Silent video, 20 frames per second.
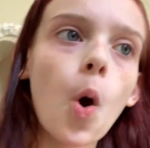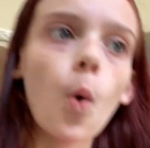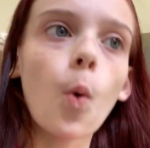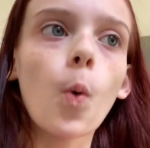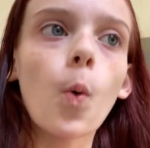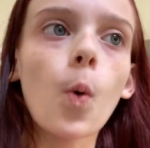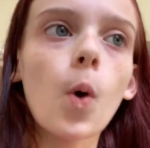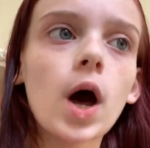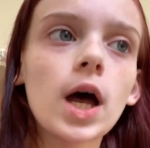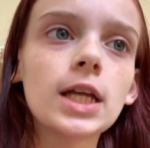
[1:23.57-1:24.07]

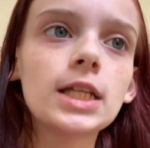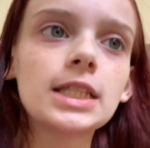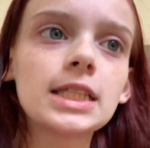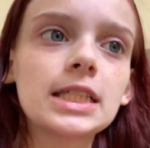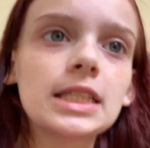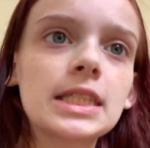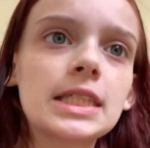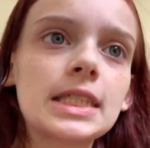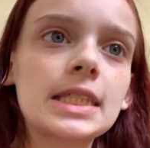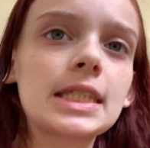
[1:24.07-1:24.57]

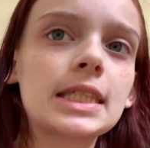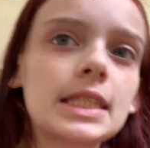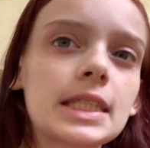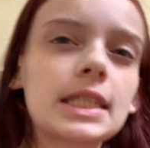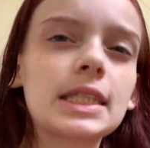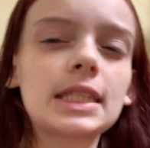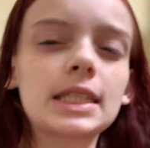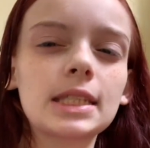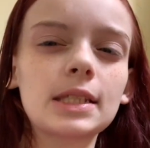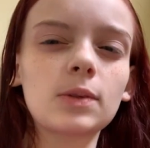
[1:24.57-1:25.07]
once
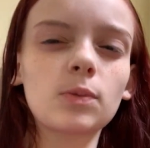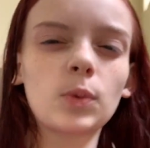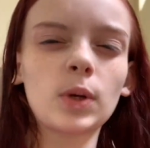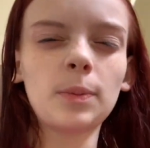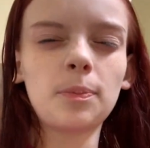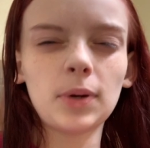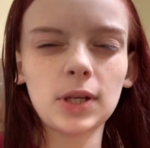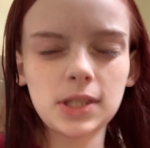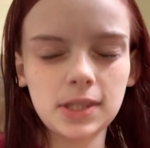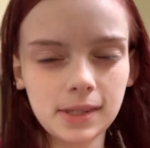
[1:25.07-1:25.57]
we
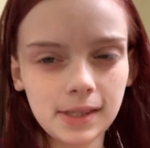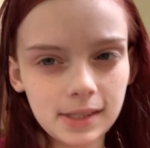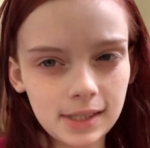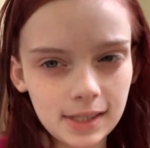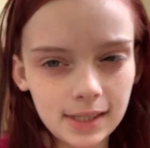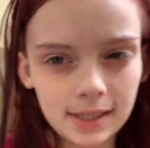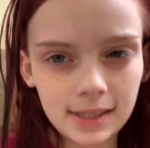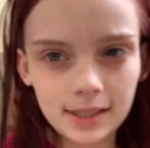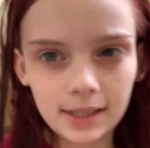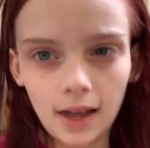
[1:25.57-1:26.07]
put the
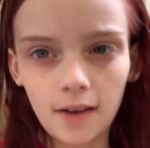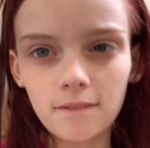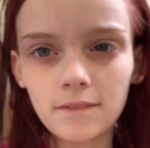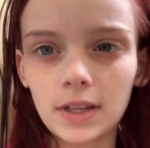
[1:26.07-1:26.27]
stuff